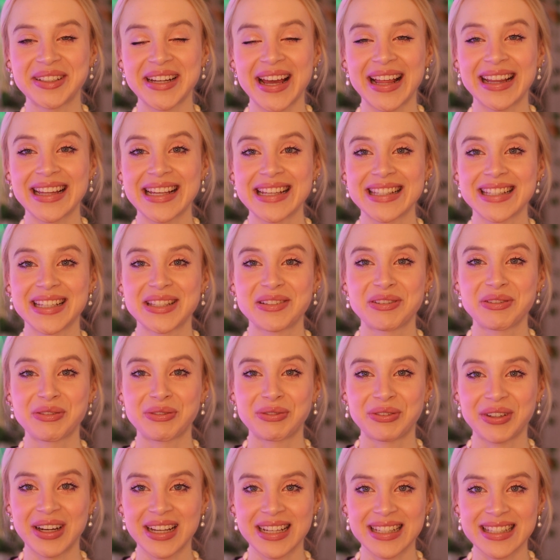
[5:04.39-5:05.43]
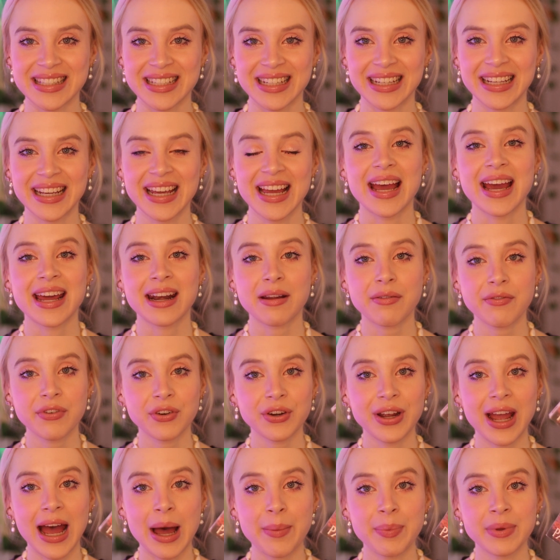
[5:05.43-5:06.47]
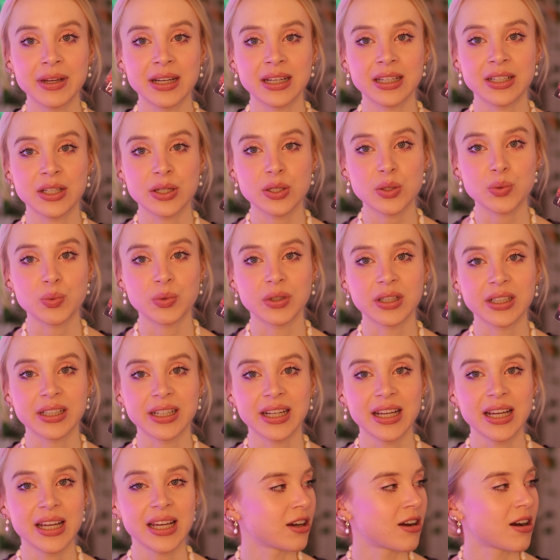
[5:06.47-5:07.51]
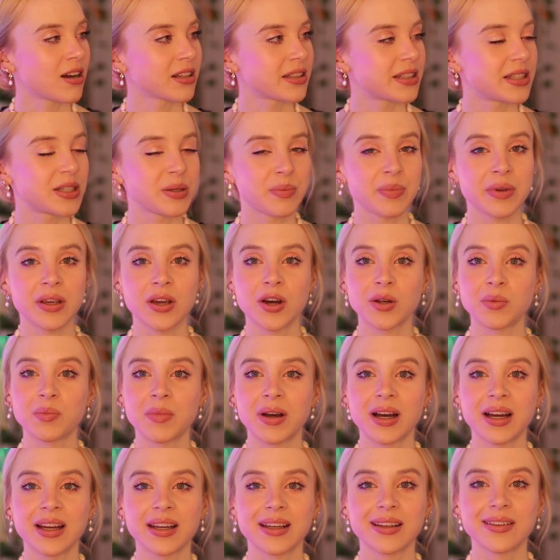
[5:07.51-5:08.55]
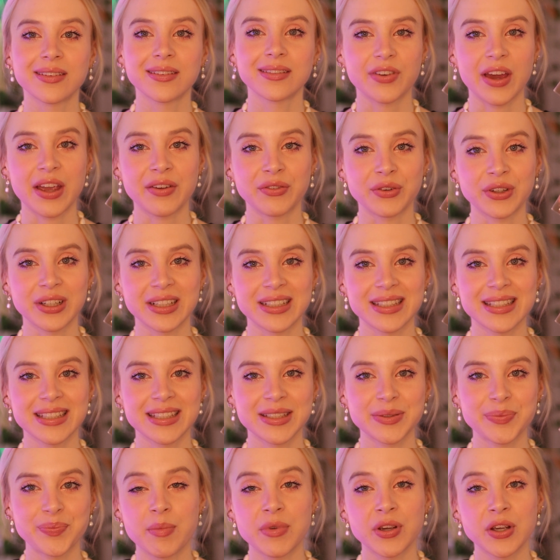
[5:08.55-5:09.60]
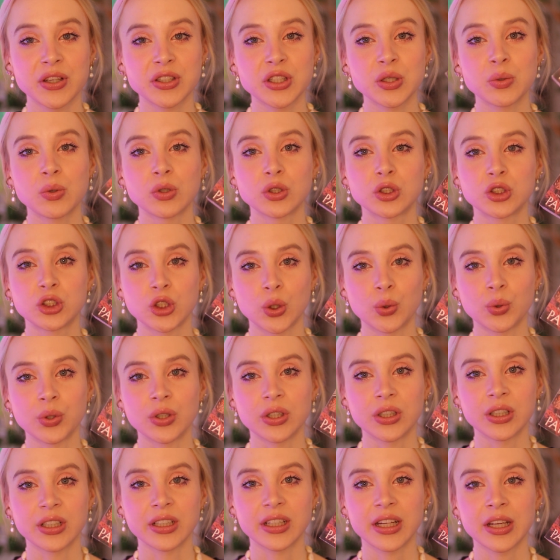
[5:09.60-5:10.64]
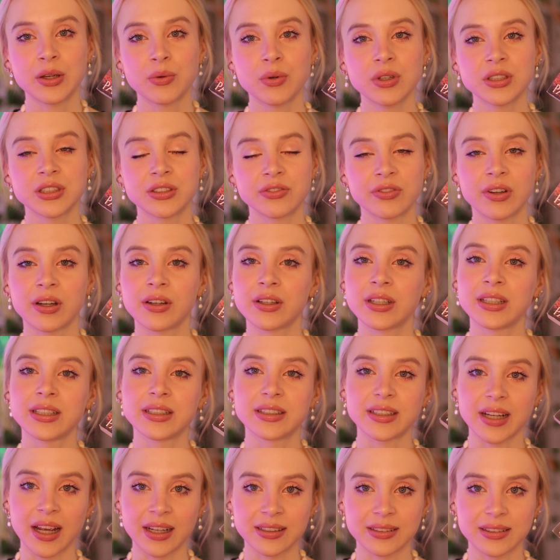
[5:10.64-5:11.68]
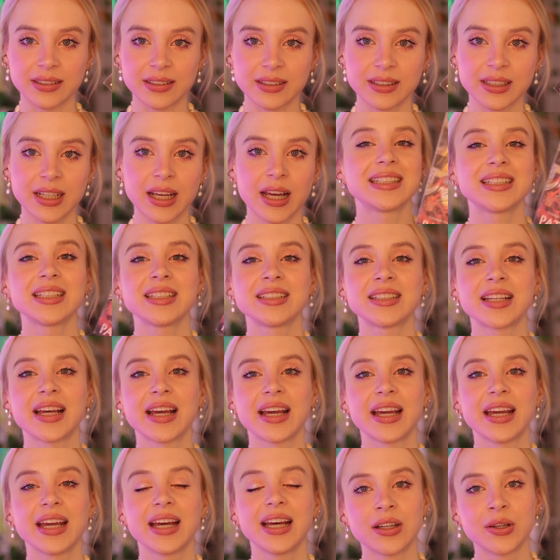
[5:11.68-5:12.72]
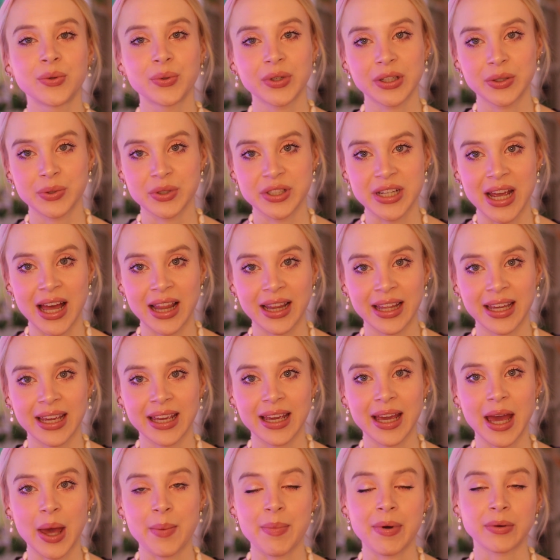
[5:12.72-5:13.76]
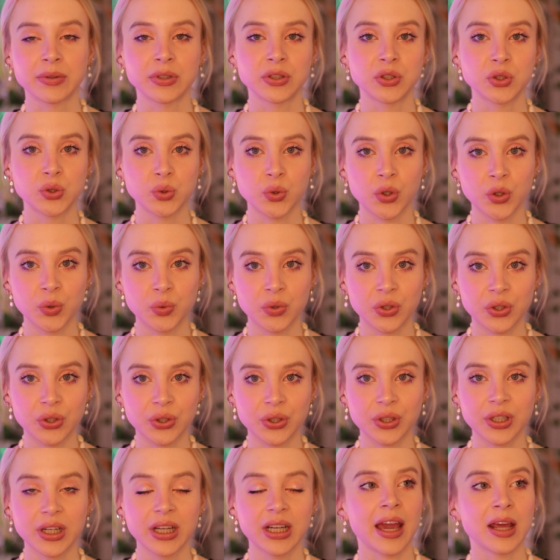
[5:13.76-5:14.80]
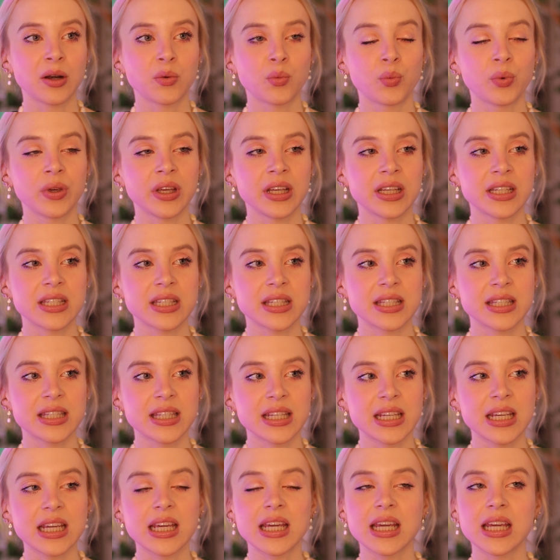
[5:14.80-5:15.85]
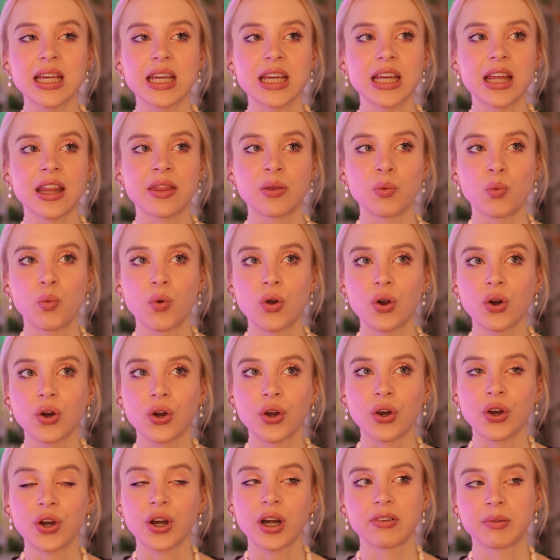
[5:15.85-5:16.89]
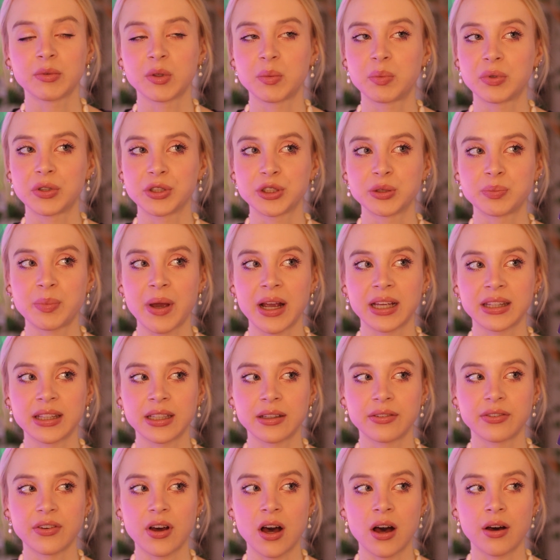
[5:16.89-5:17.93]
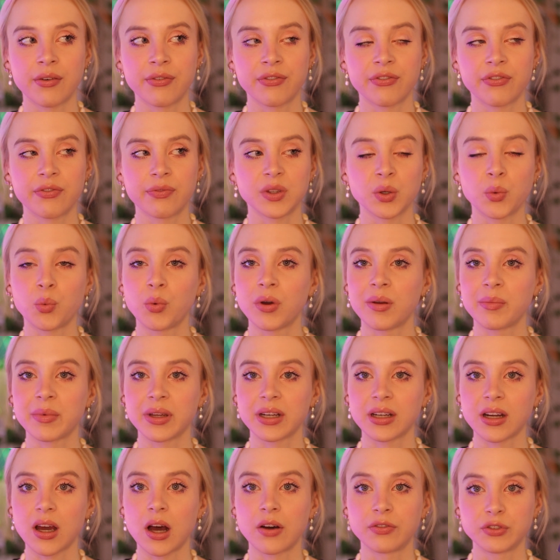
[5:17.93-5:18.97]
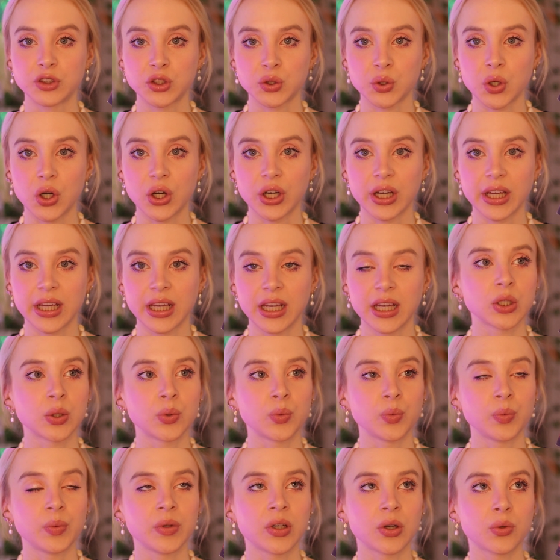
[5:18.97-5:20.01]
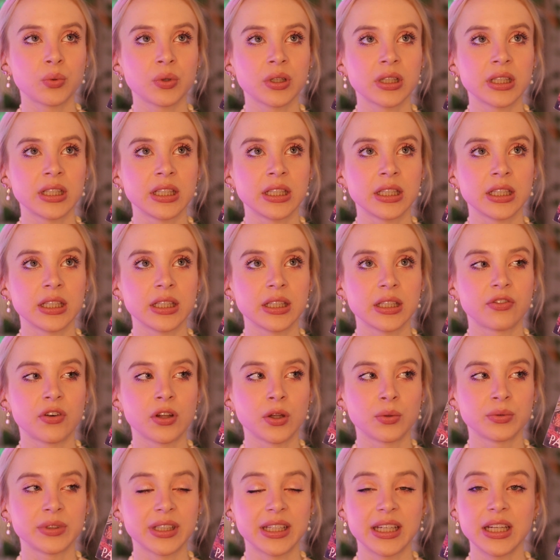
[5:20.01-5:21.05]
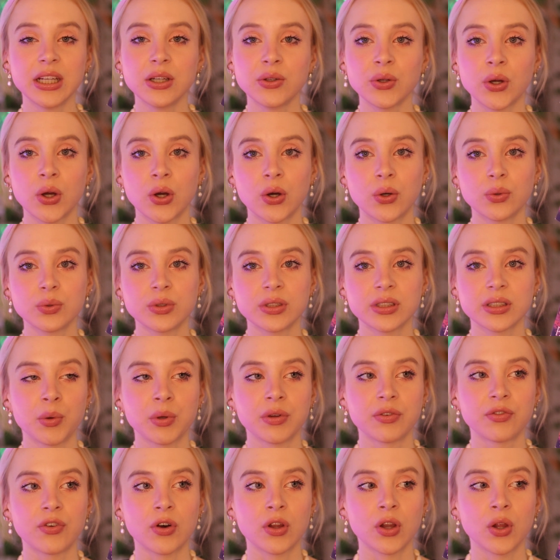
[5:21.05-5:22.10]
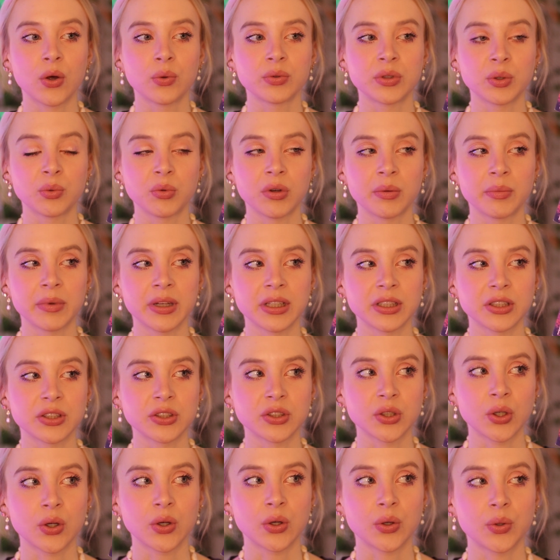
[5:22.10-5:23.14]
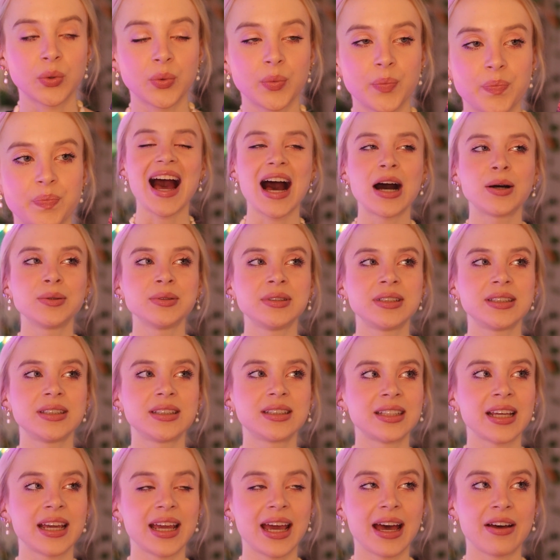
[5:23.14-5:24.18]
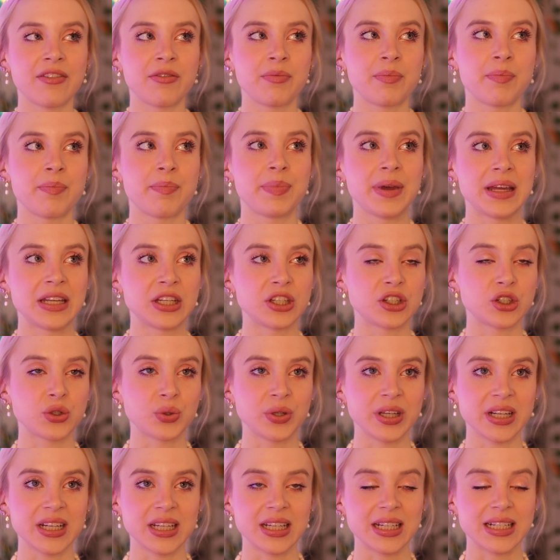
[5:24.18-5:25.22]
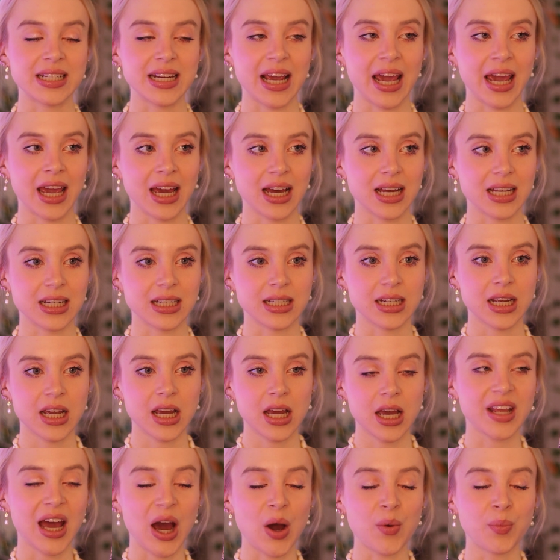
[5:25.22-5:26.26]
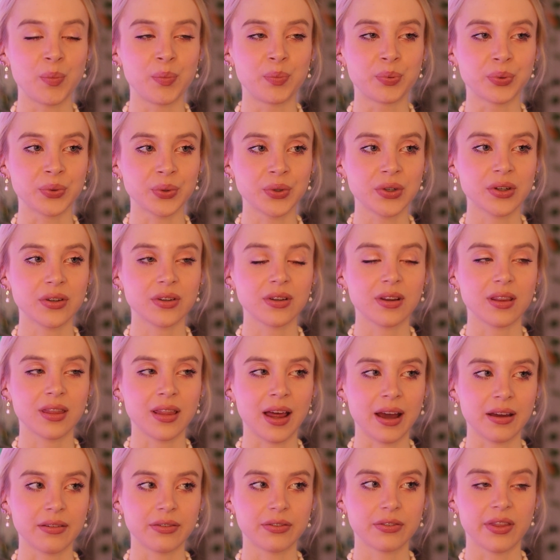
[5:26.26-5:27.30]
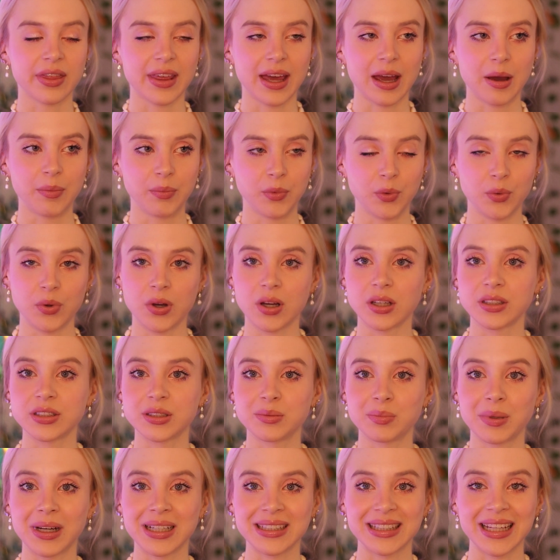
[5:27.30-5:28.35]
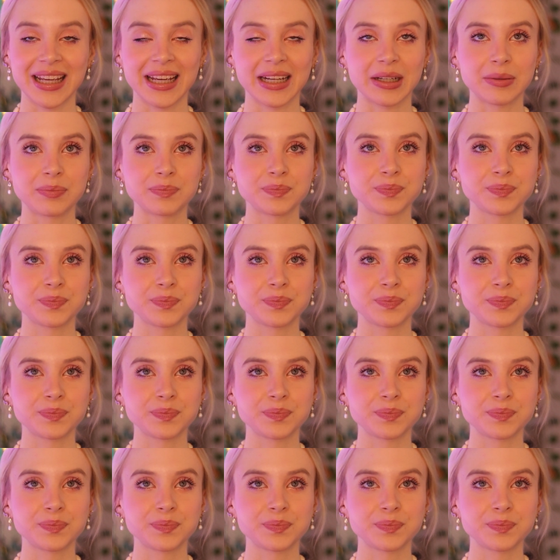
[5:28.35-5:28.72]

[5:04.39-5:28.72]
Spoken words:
retellings, that's crazy. And I'm very happy that this one got to be on my favorites because it was so good. It was very intense. This is a Greek retelling about the Troy War, and we see the war from the perspective of the women of Troy. So we don't really follow the heroes, we follow the women. So how they have been treated and how brutal life for them was back then.